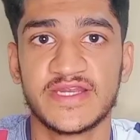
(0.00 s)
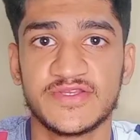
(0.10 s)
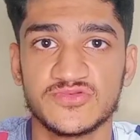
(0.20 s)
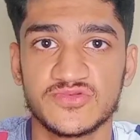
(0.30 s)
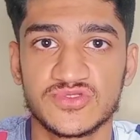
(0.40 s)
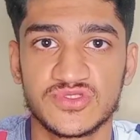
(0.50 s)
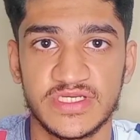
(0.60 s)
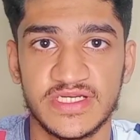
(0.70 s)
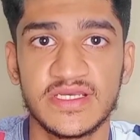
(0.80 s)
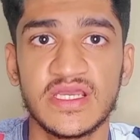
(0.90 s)
and used
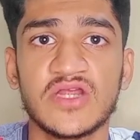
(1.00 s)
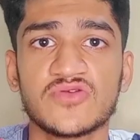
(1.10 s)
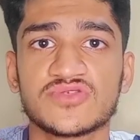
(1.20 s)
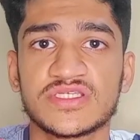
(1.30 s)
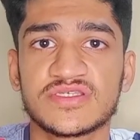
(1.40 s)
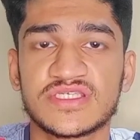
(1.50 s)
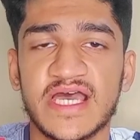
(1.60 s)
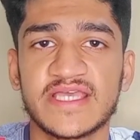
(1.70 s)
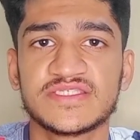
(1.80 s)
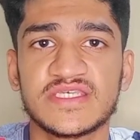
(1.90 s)
it to
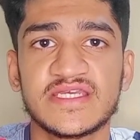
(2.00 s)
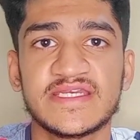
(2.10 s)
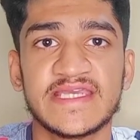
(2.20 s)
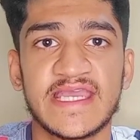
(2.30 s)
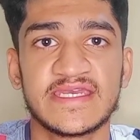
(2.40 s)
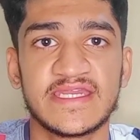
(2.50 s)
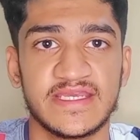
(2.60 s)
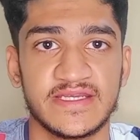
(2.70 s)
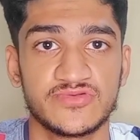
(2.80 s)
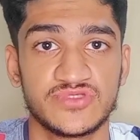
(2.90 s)
synthesize
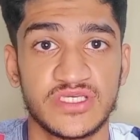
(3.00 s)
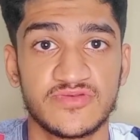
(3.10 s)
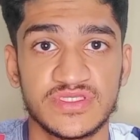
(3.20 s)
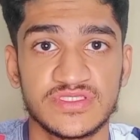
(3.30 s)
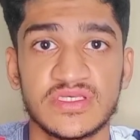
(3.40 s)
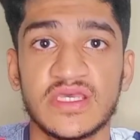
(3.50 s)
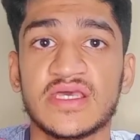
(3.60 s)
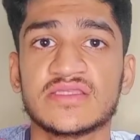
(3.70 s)
cDNA to sequence